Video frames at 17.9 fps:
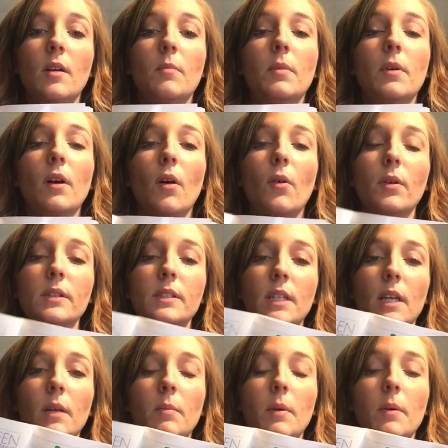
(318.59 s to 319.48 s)
But always
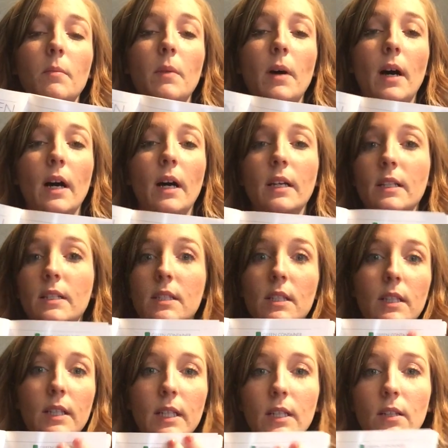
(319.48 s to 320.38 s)
keep in mind, it's
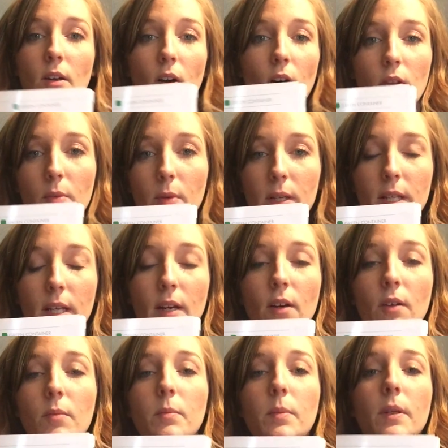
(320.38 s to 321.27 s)
clean all the way
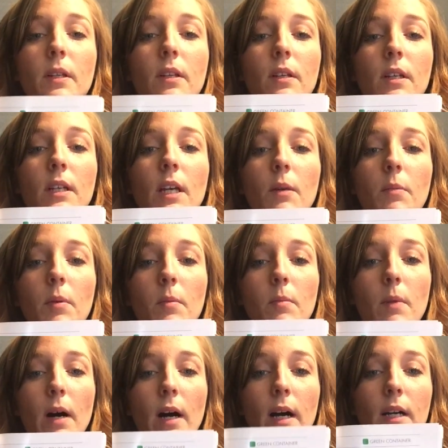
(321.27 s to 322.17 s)
down, but keep
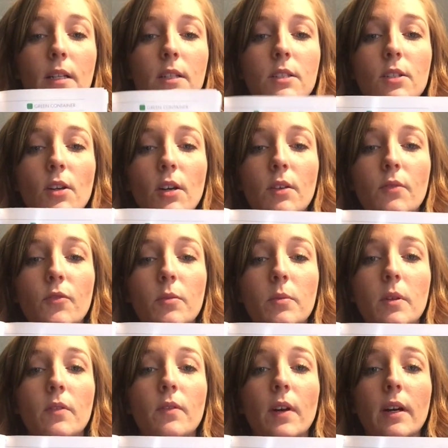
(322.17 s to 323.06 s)
in mind, starting
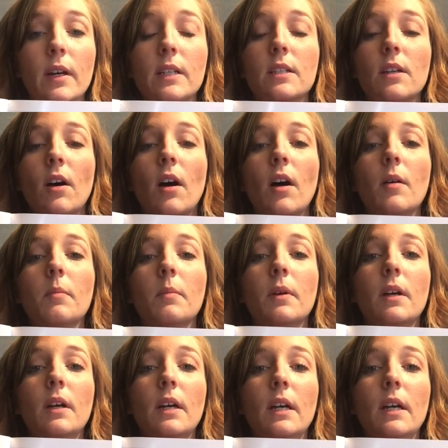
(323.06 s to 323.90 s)
from the very top